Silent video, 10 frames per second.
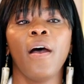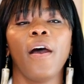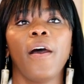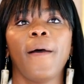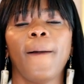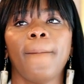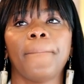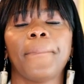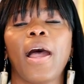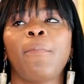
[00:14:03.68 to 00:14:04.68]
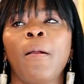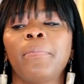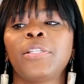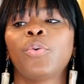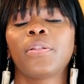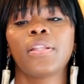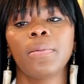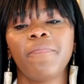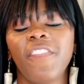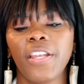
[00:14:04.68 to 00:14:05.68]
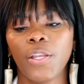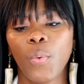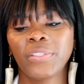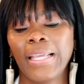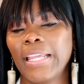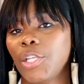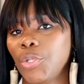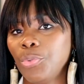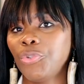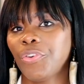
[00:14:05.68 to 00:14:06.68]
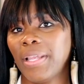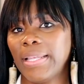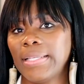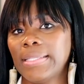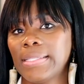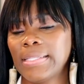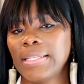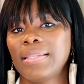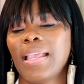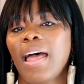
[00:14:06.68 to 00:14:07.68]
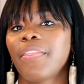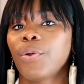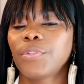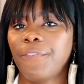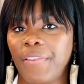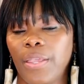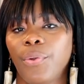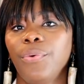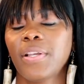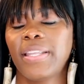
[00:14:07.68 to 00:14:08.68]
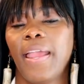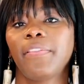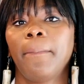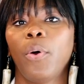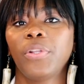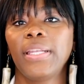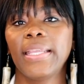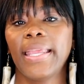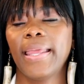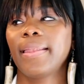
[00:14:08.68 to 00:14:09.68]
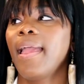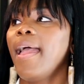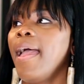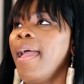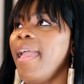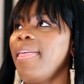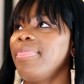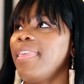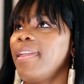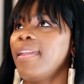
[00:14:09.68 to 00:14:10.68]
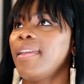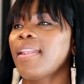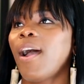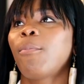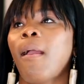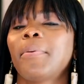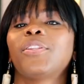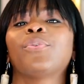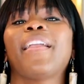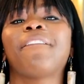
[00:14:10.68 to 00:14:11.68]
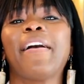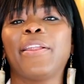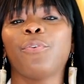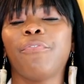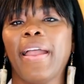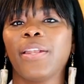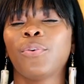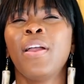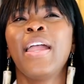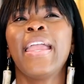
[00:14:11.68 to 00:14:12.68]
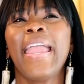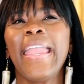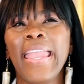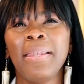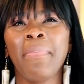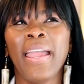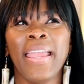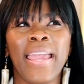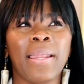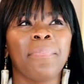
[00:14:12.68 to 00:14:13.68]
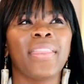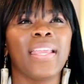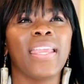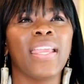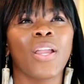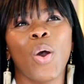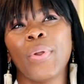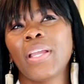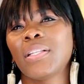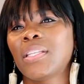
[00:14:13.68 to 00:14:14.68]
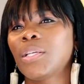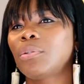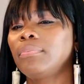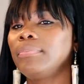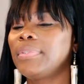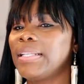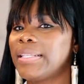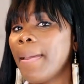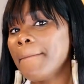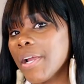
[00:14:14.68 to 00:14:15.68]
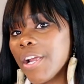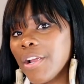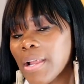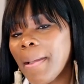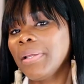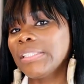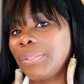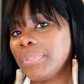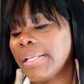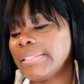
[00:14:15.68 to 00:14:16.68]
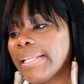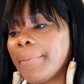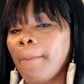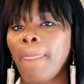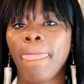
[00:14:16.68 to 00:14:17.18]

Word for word: Um, I'll probably do another video once I get new trays to see how those feel because they have to mold it again. And then I'll probably do a final final in my head, I'm thinking going until December. I'm gonna see what they say.